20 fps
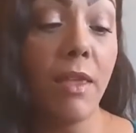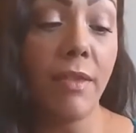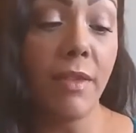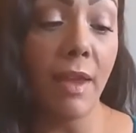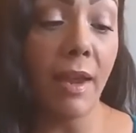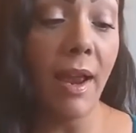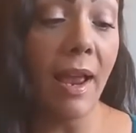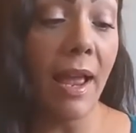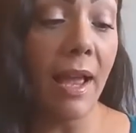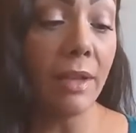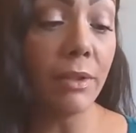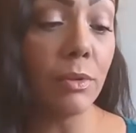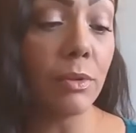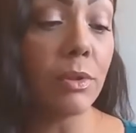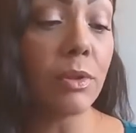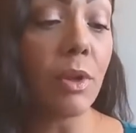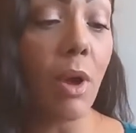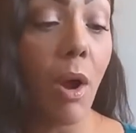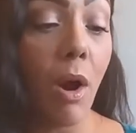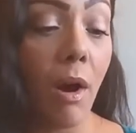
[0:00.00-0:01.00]
Their
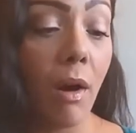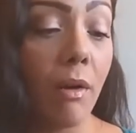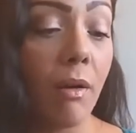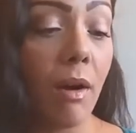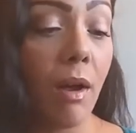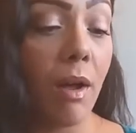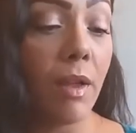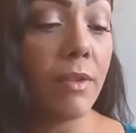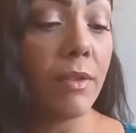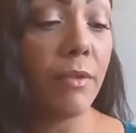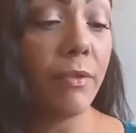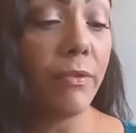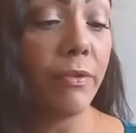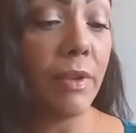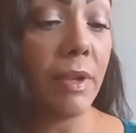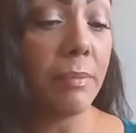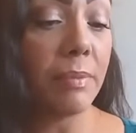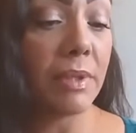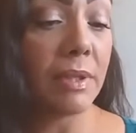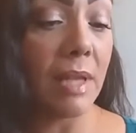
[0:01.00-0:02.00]
handles are on the
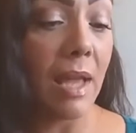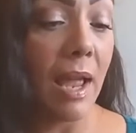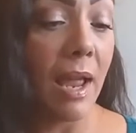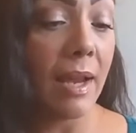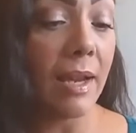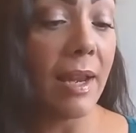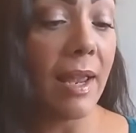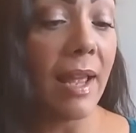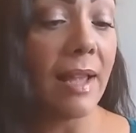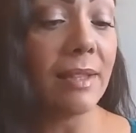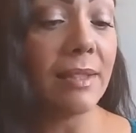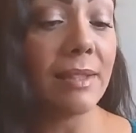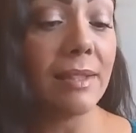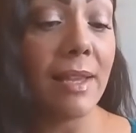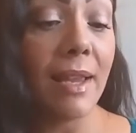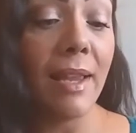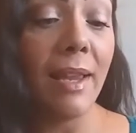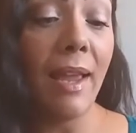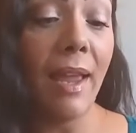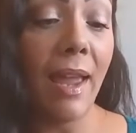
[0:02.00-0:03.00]
flip side and
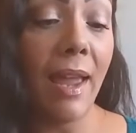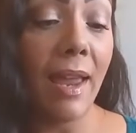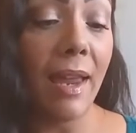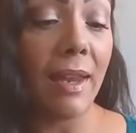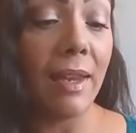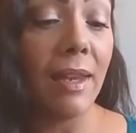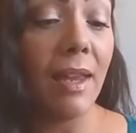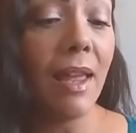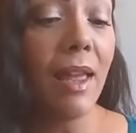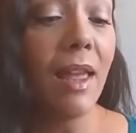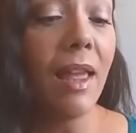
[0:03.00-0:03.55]
say, hey,